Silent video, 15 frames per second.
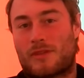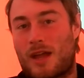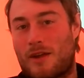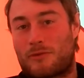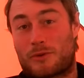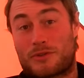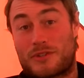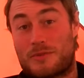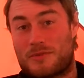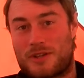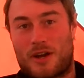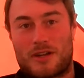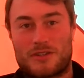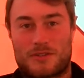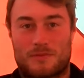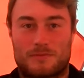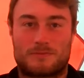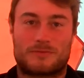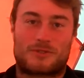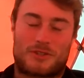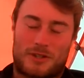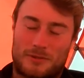everyone seems nice,
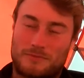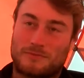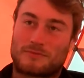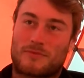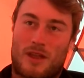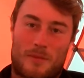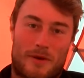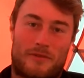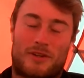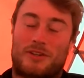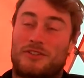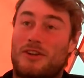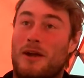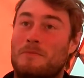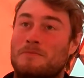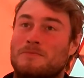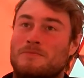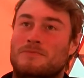so I'm having a good time.